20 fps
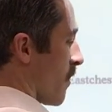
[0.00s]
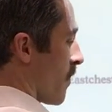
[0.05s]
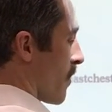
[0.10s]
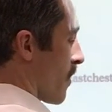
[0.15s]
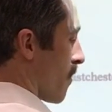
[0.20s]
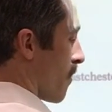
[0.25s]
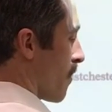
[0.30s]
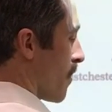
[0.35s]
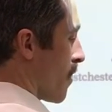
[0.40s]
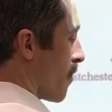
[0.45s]

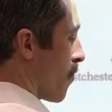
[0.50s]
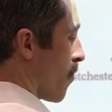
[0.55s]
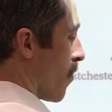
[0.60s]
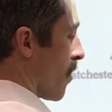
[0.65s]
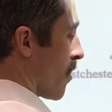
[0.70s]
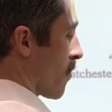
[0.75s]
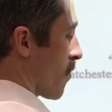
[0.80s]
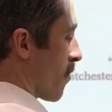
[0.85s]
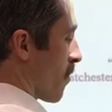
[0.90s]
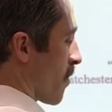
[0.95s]
then
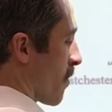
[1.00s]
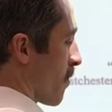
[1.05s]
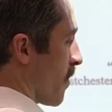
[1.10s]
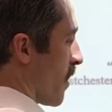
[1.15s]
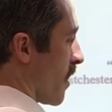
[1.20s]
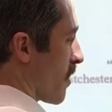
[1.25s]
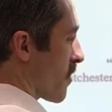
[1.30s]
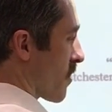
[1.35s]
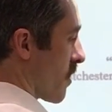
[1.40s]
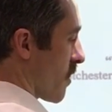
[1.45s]
V1 will be
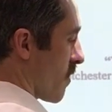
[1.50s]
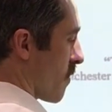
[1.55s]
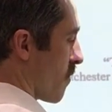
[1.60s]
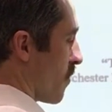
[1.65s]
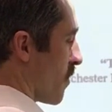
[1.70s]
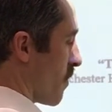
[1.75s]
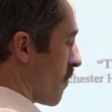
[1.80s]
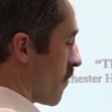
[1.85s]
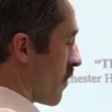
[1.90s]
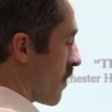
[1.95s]
positive,
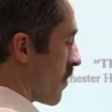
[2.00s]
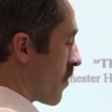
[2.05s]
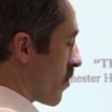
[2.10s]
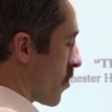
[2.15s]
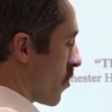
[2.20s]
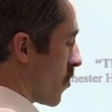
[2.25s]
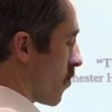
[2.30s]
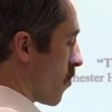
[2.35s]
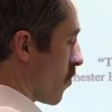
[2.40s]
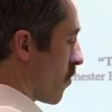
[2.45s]
but
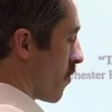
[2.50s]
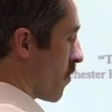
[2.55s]
V2